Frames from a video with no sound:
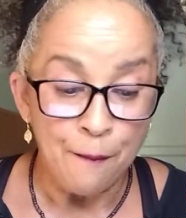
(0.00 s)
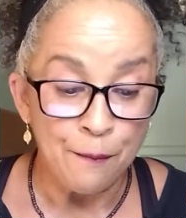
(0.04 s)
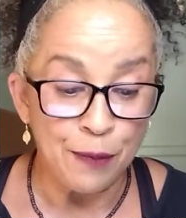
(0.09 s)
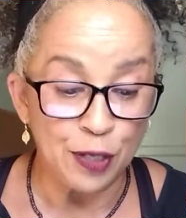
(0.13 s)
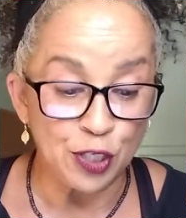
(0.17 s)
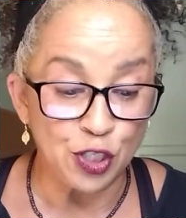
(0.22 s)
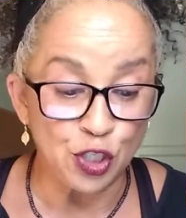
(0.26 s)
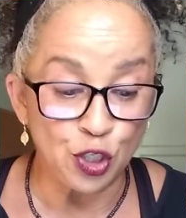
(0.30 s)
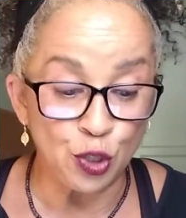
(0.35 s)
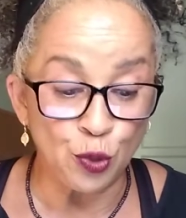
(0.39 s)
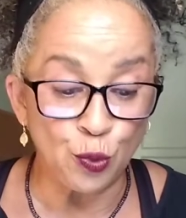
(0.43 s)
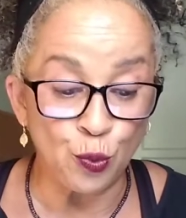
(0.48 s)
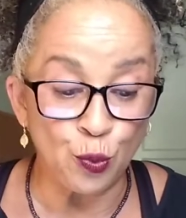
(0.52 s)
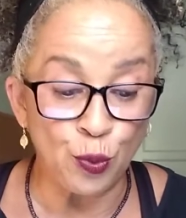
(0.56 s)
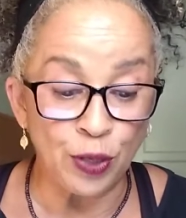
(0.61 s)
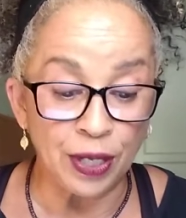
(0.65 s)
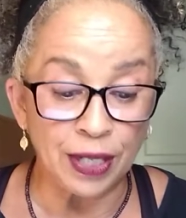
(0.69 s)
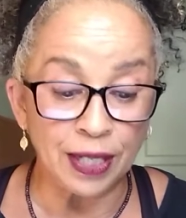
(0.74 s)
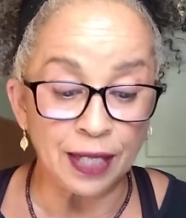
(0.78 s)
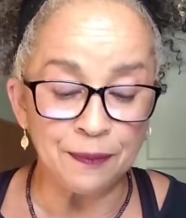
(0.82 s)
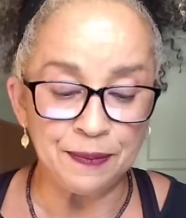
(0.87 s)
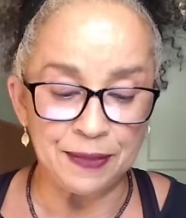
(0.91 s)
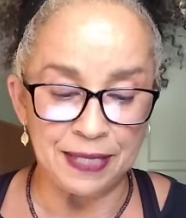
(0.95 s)
But you
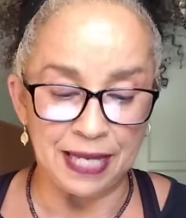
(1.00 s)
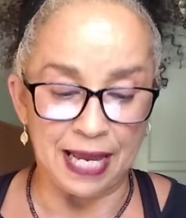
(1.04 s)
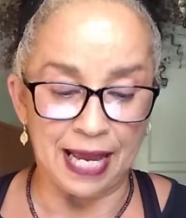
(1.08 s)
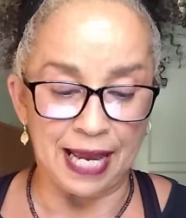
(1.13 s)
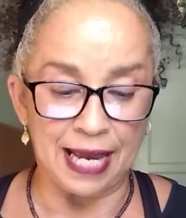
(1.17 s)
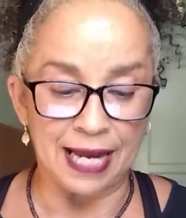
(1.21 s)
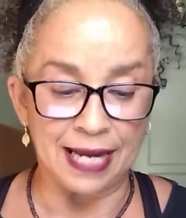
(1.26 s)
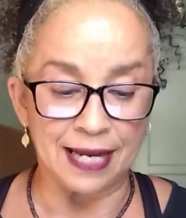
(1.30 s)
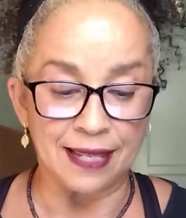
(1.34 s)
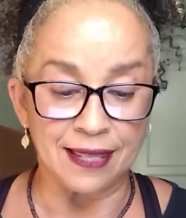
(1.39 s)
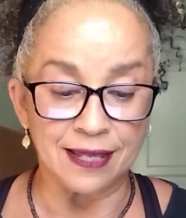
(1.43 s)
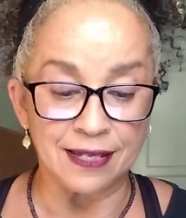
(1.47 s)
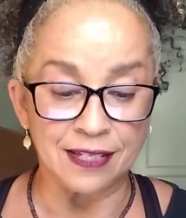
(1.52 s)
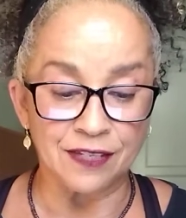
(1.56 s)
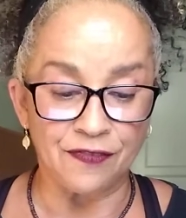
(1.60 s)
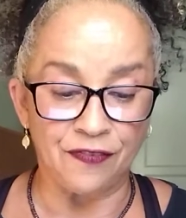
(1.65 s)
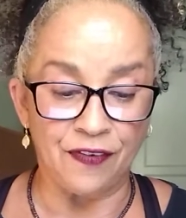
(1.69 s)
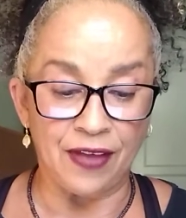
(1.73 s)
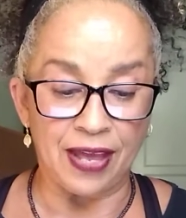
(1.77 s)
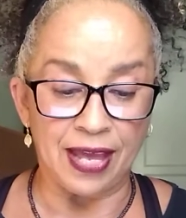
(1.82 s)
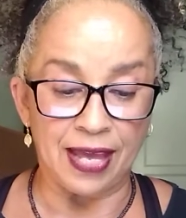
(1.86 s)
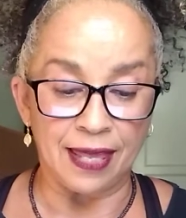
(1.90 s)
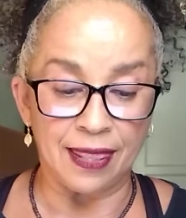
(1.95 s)
will obtain this
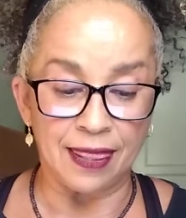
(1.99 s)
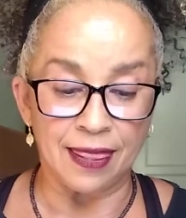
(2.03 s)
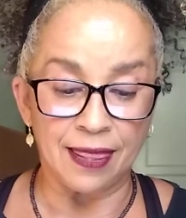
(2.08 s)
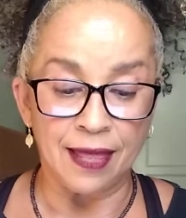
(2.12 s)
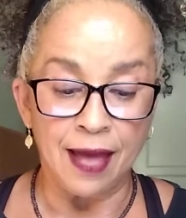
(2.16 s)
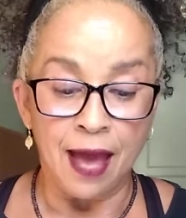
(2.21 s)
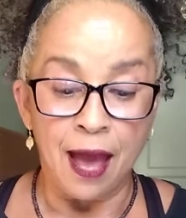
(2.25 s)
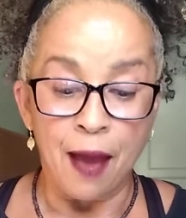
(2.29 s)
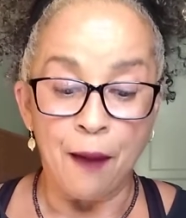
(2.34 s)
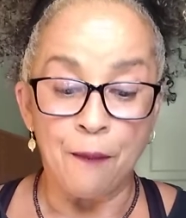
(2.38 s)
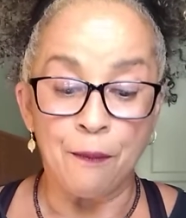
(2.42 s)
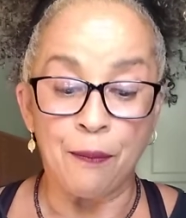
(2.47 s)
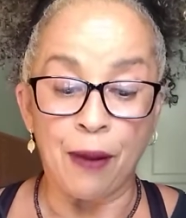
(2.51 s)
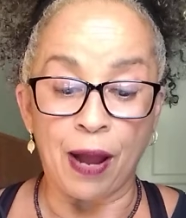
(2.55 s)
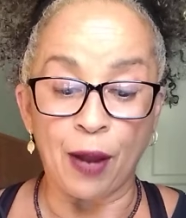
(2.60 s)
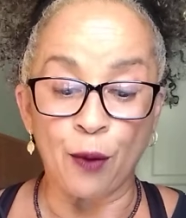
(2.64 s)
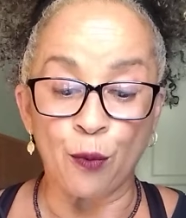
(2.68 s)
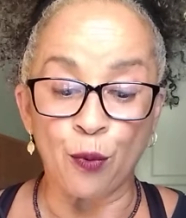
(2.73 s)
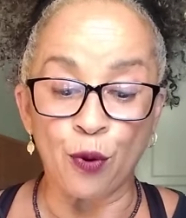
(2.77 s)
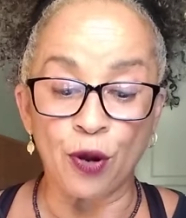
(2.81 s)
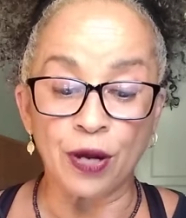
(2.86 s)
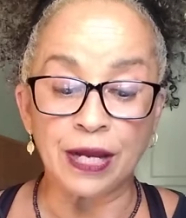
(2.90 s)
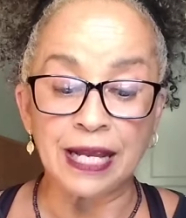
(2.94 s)
faith by
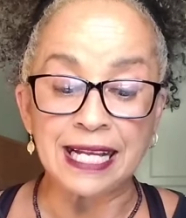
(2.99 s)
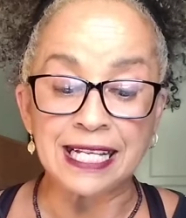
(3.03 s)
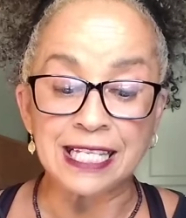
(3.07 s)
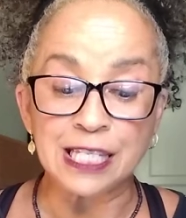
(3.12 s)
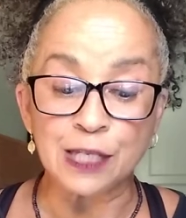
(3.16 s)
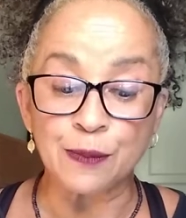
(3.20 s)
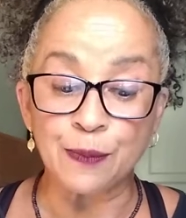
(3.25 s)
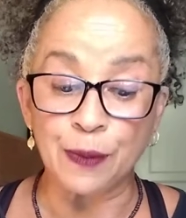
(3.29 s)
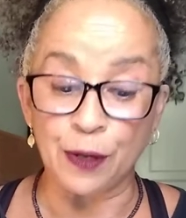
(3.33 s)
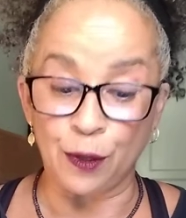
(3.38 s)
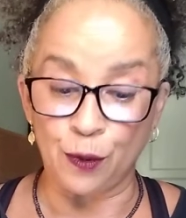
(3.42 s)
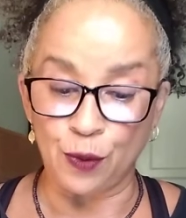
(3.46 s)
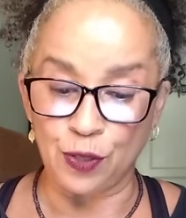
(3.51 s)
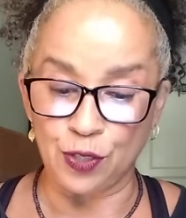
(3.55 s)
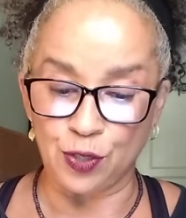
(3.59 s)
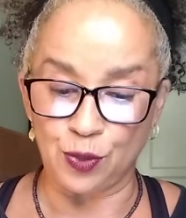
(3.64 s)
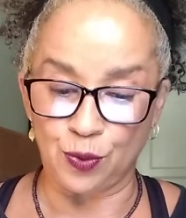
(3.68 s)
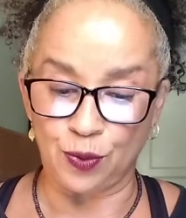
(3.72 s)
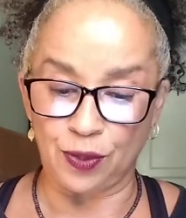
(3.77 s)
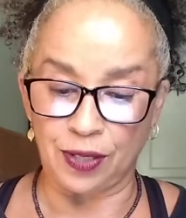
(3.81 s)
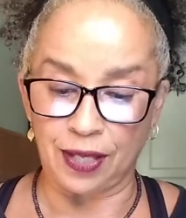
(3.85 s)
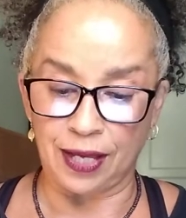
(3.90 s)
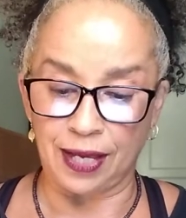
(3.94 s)
working
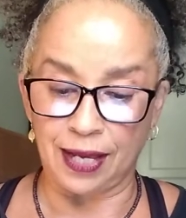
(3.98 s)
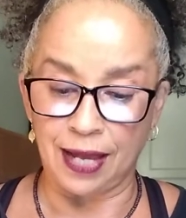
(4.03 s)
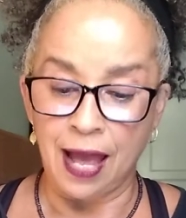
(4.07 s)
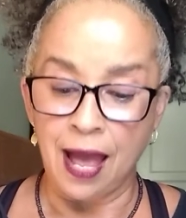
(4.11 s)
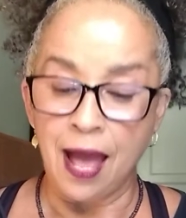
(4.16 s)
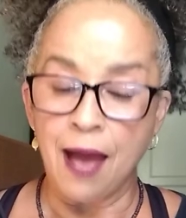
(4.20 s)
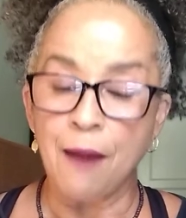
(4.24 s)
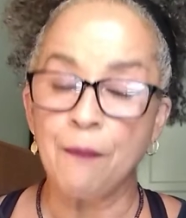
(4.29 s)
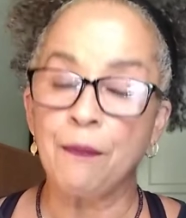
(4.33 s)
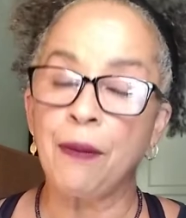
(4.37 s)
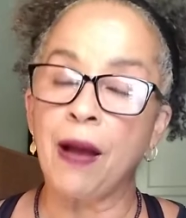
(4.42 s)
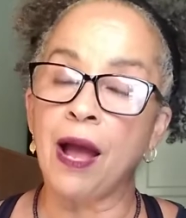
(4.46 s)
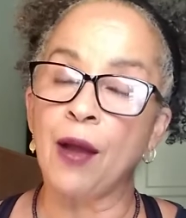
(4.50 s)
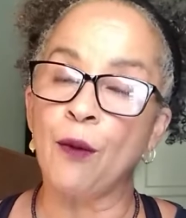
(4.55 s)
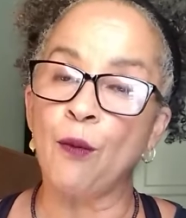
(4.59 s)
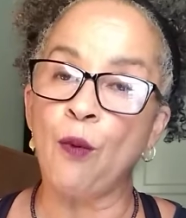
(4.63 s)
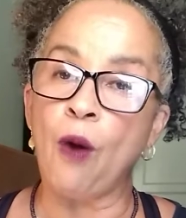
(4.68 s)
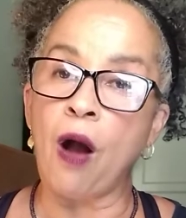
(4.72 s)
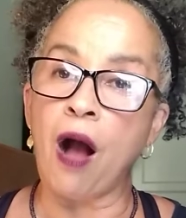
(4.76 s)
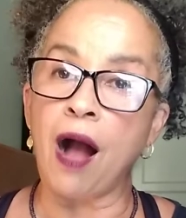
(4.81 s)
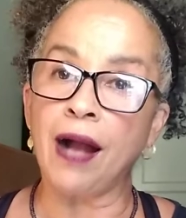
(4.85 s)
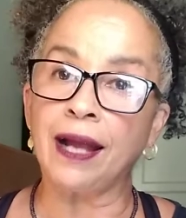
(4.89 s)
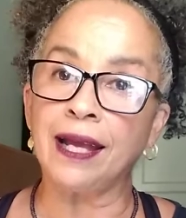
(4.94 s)
spiritually, by
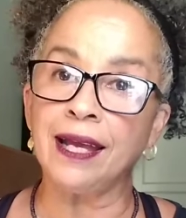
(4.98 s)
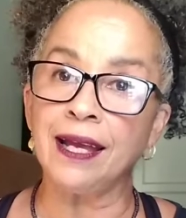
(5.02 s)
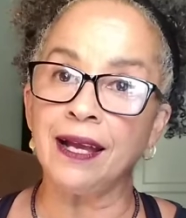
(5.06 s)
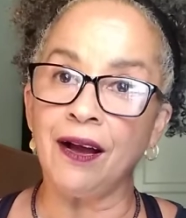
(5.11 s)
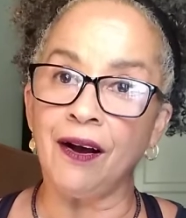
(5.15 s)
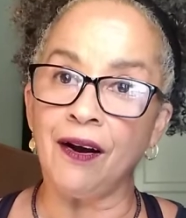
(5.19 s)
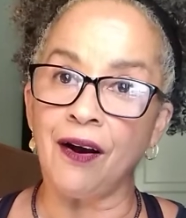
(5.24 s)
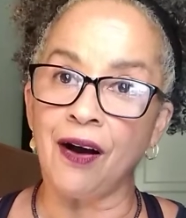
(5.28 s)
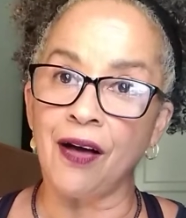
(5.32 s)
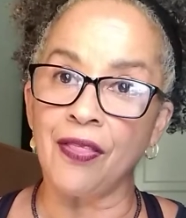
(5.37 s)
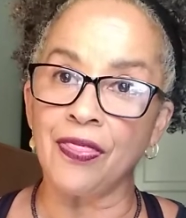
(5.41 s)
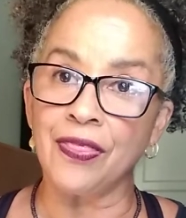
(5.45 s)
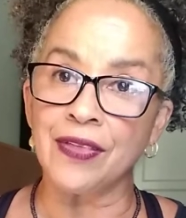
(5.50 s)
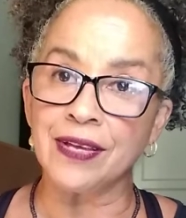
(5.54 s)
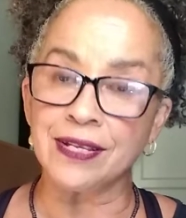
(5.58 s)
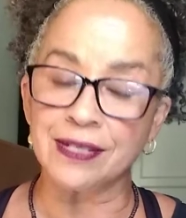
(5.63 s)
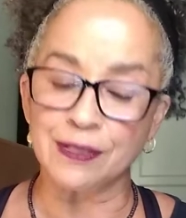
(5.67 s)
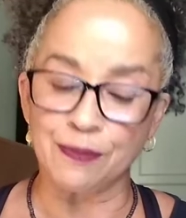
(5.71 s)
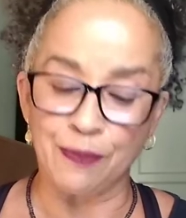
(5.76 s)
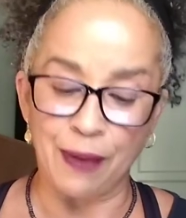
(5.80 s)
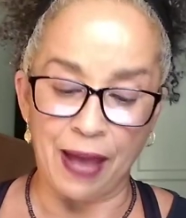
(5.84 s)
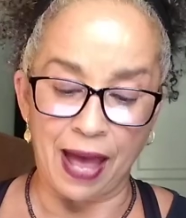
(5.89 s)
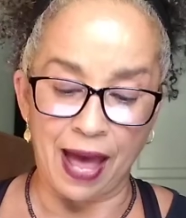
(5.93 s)
walking on
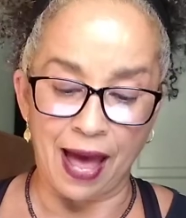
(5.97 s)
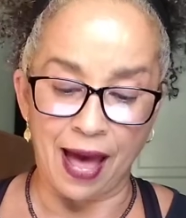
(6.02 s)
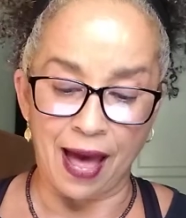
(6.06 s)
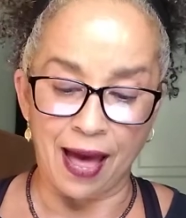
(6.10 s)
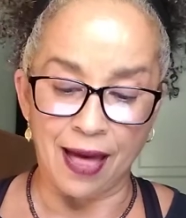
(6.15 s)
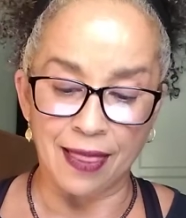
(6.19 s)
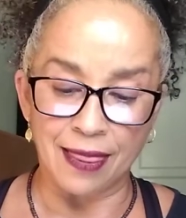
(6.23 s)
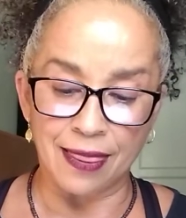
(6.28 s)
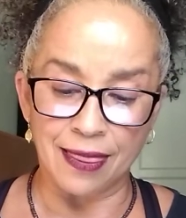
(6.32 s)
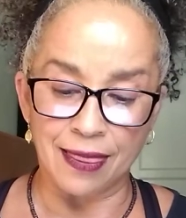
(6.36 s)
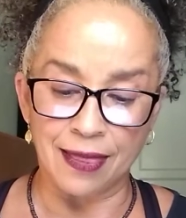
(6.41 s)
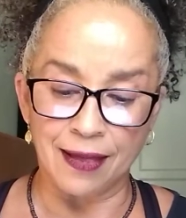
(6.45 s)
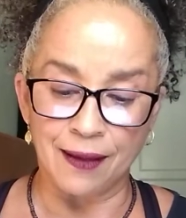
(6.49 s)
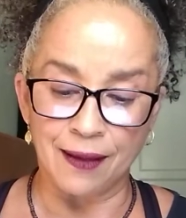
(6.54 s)
this path.